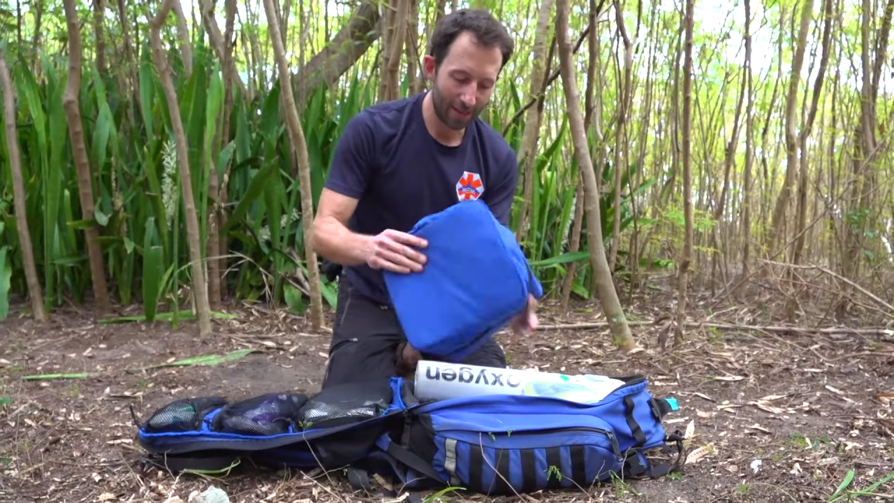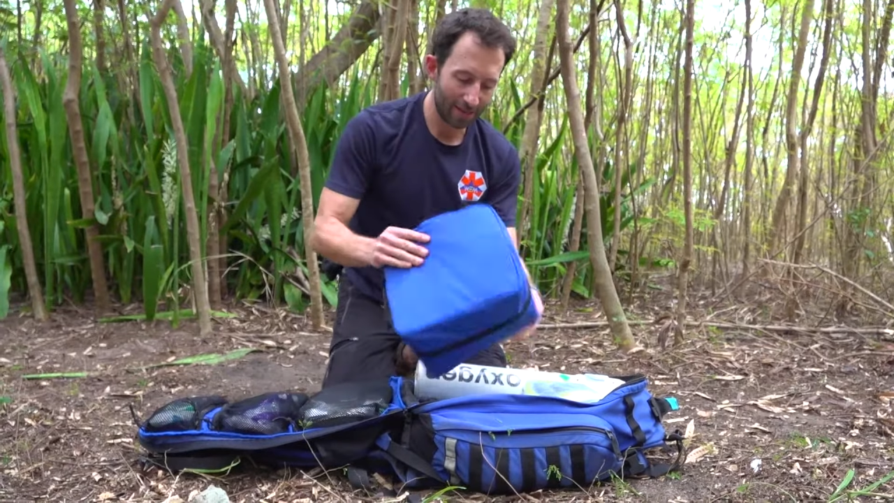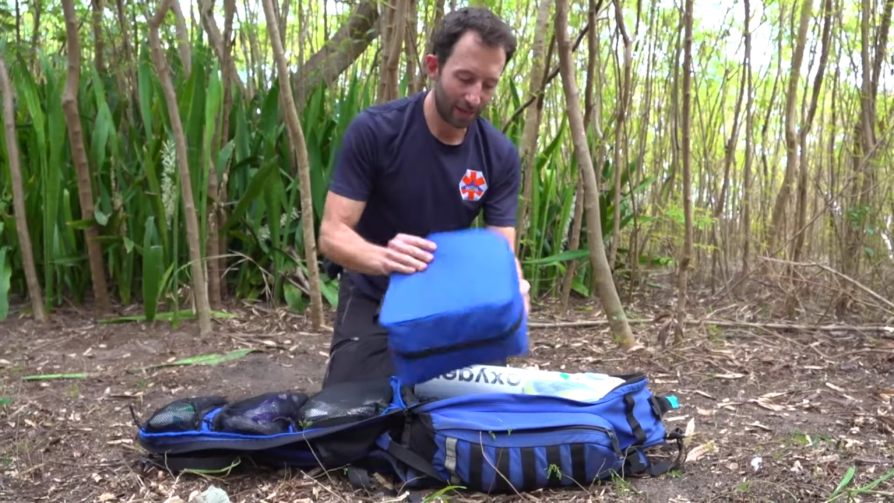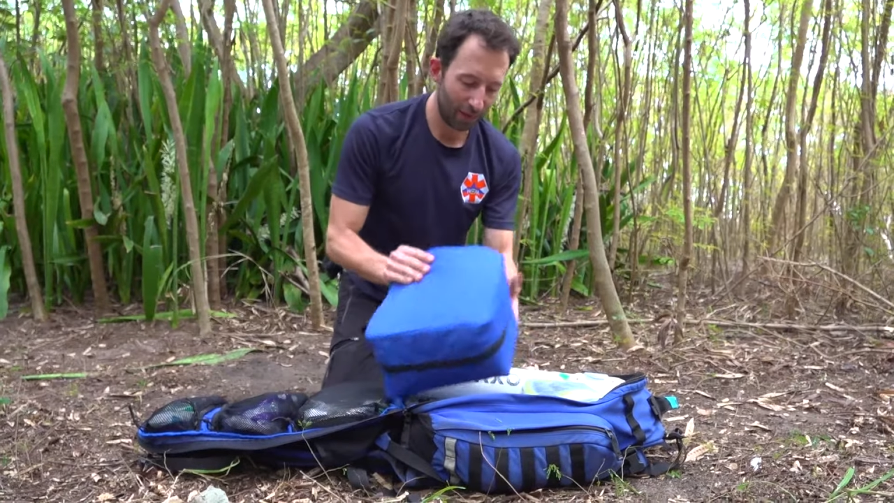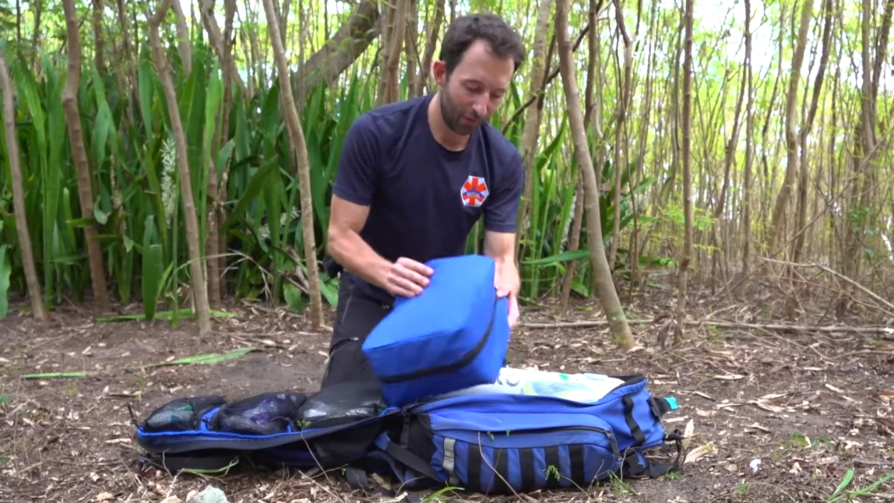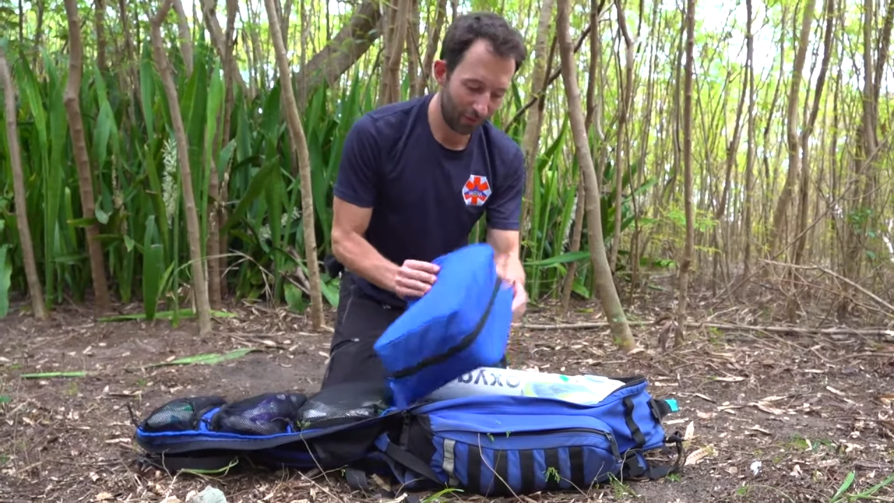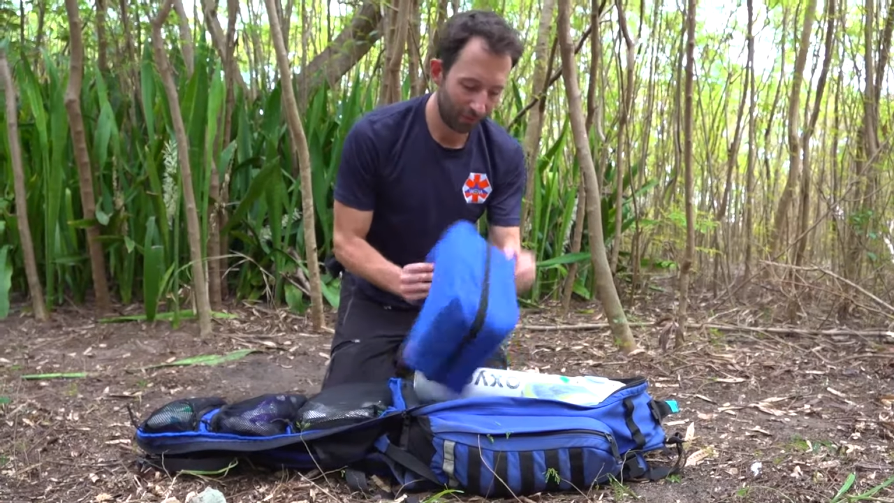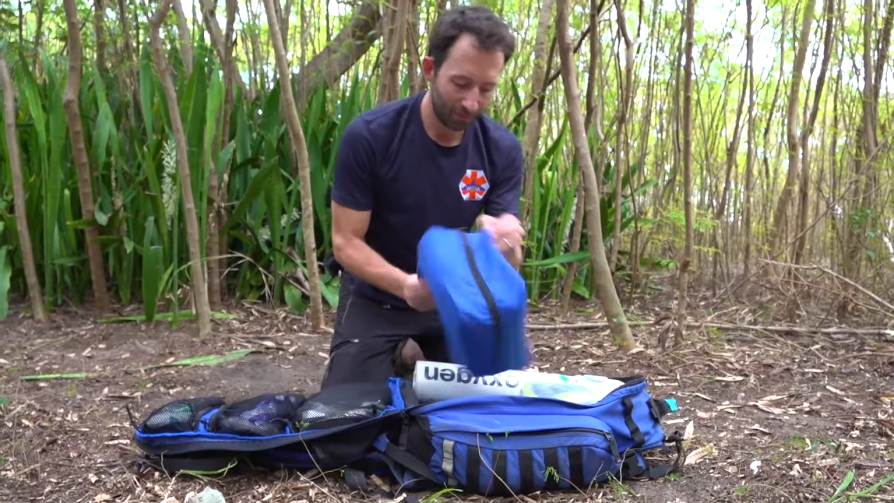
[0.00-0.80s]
stuff.